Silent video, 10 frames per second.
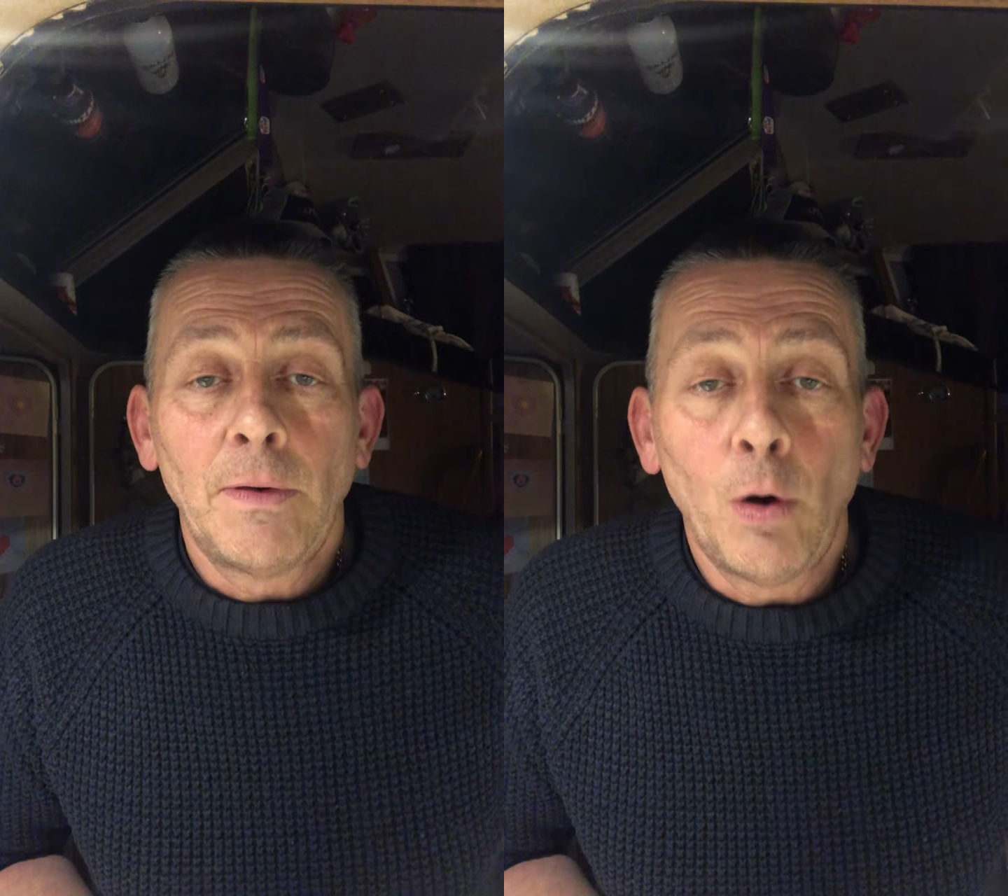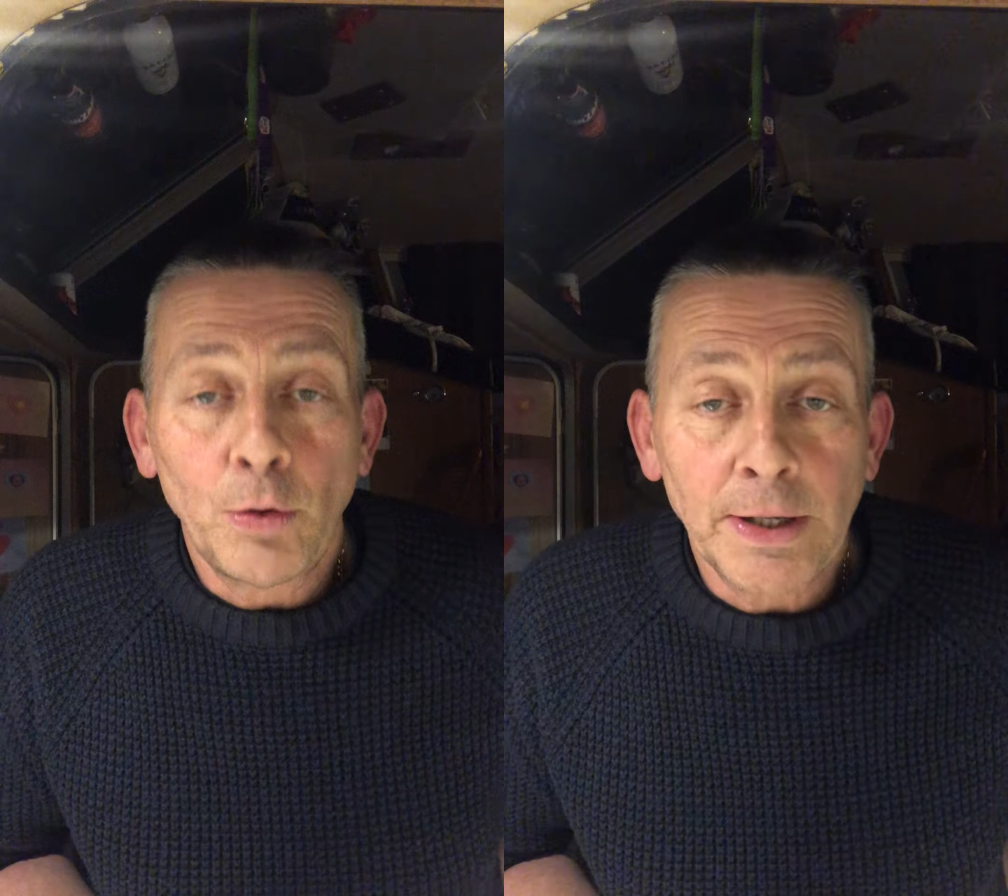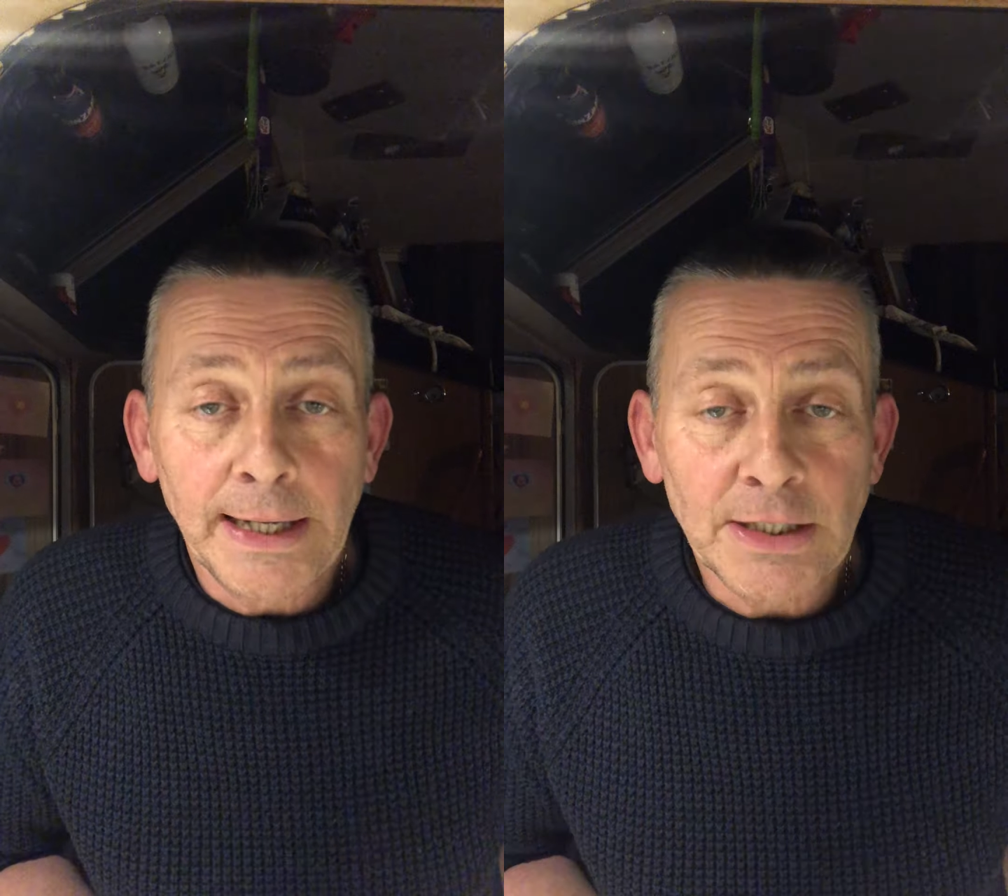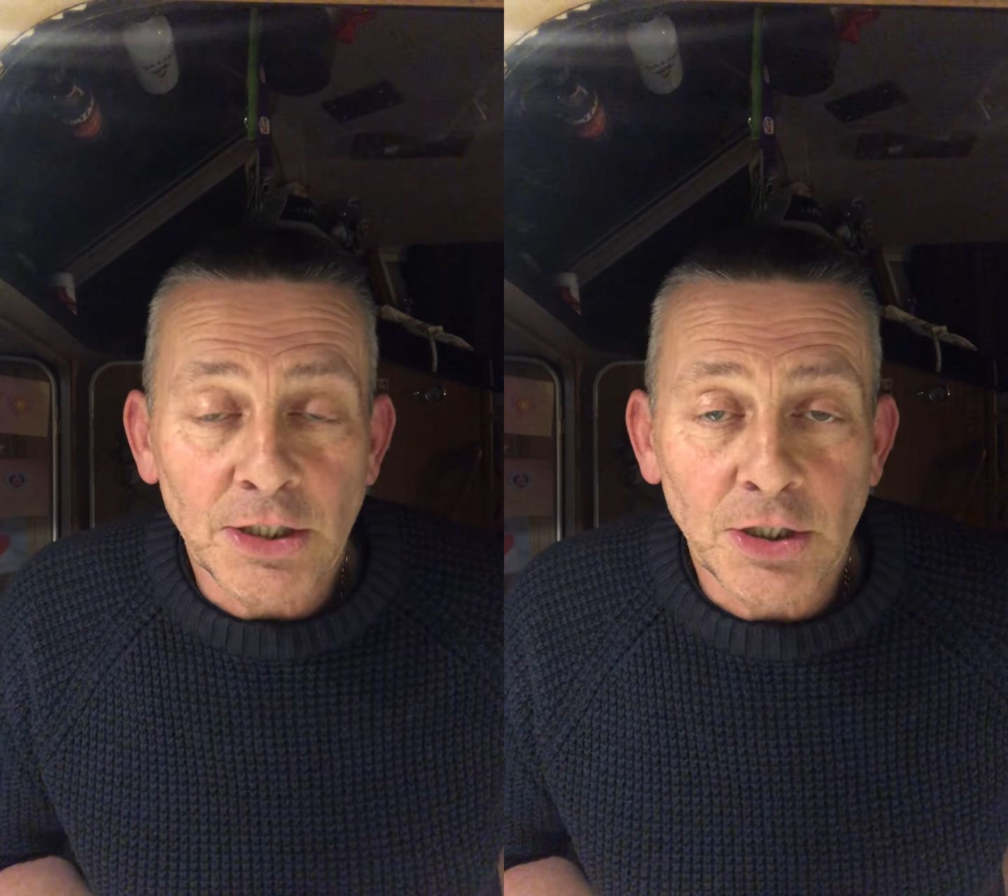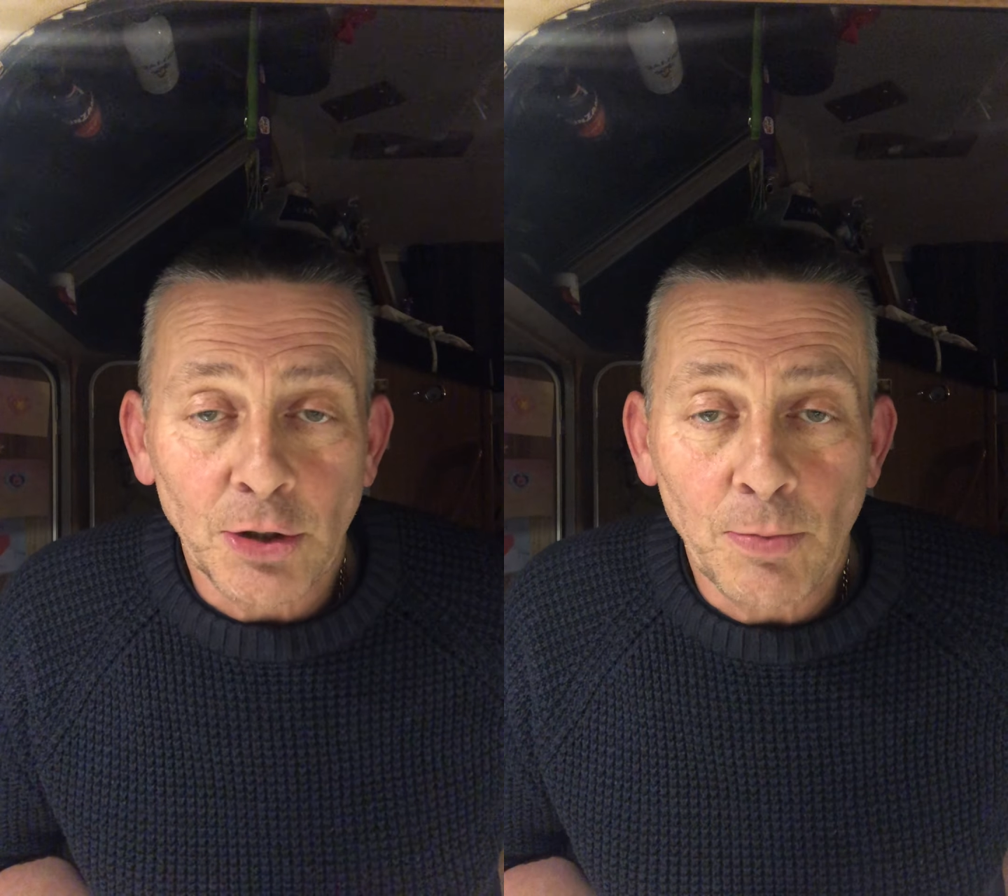All you need
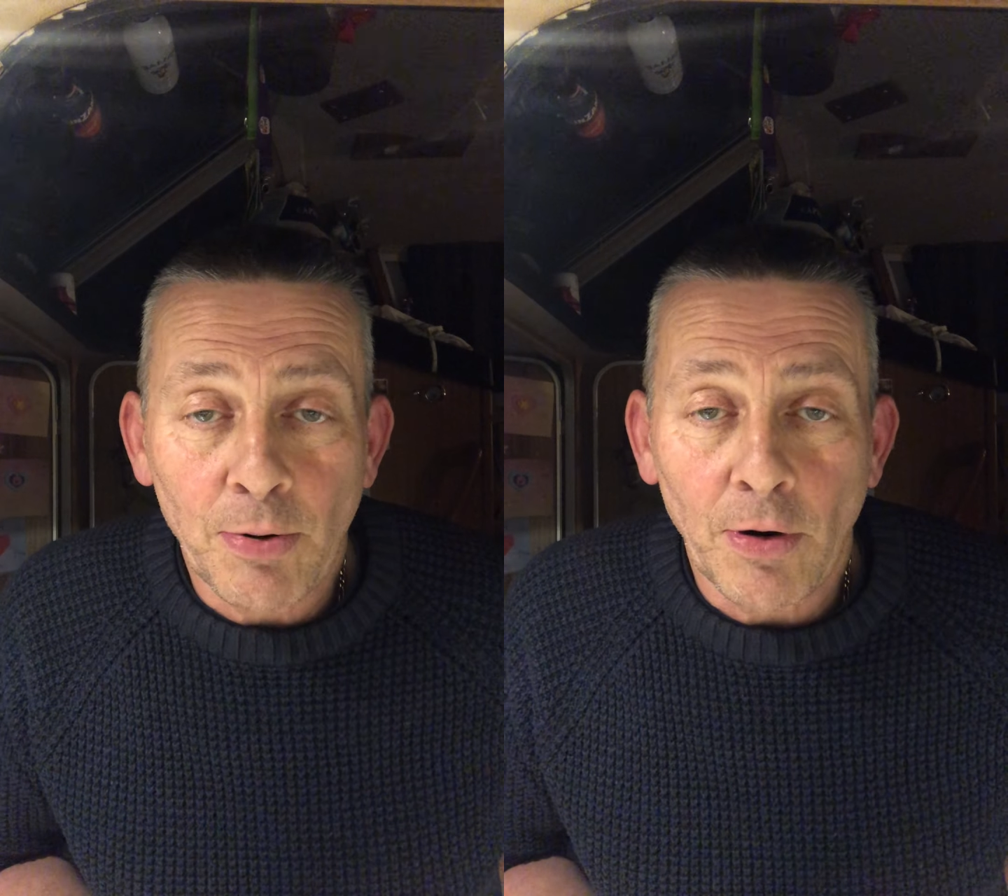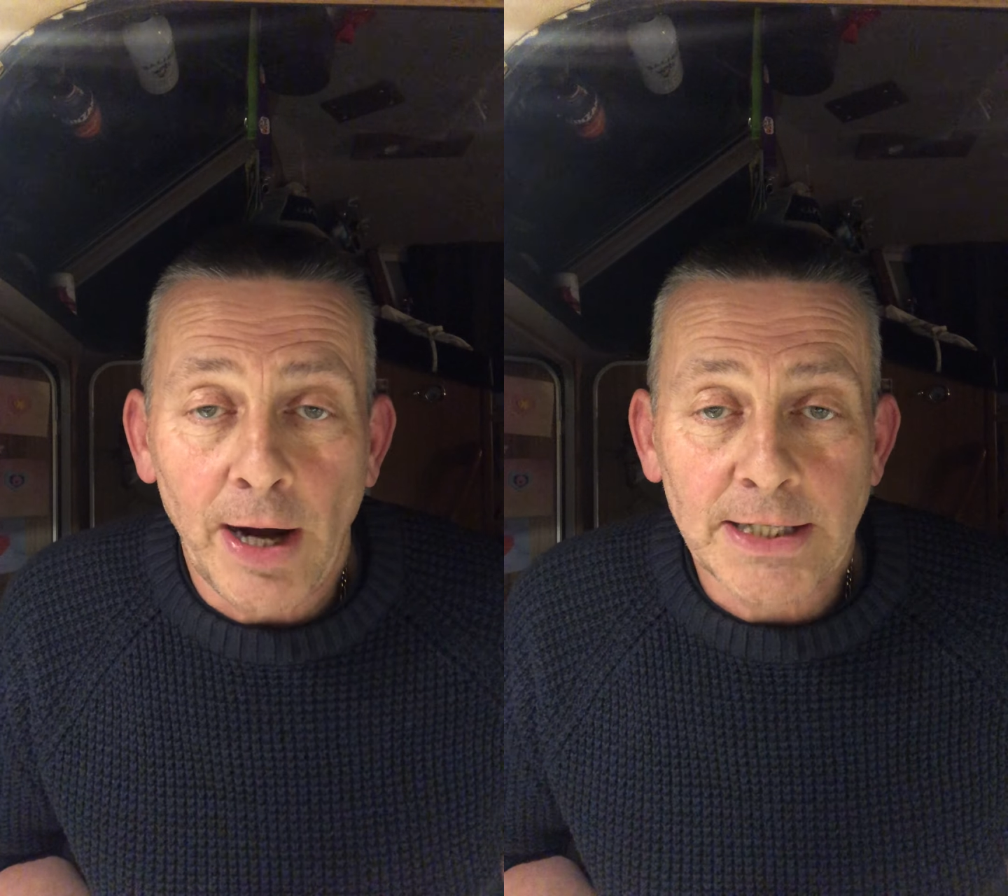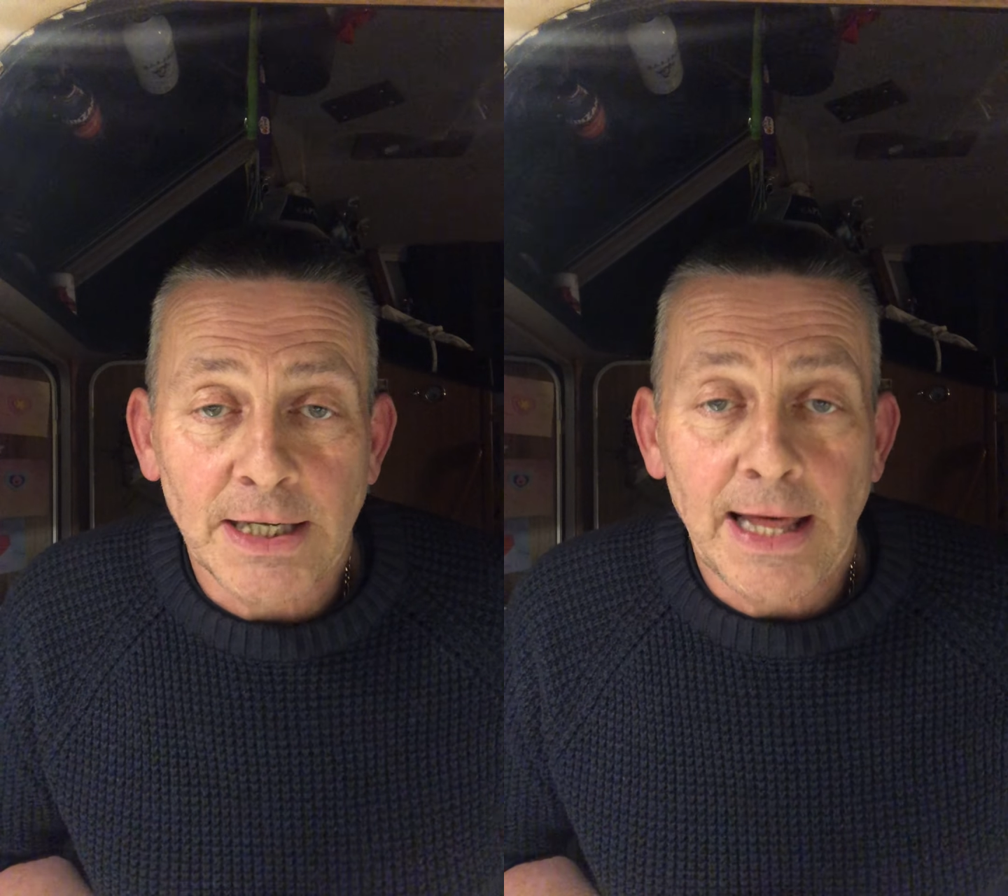to do prior to